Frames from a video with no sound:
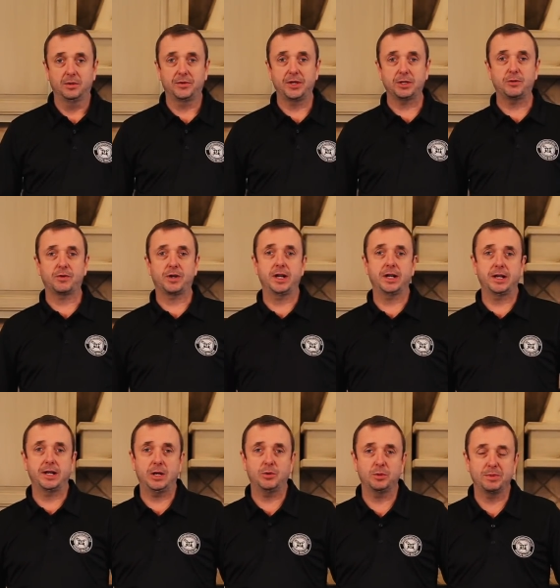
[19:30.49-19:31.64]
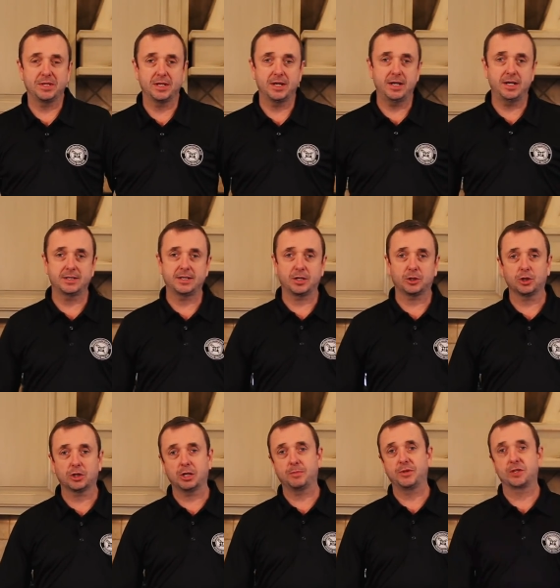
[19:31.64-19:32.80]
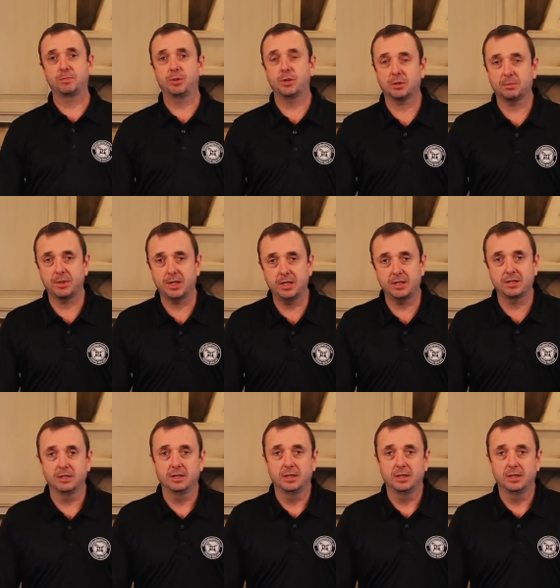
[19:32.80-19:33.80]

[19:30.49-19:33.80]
Thank you for hanging out with me today as I cook up this pork butt.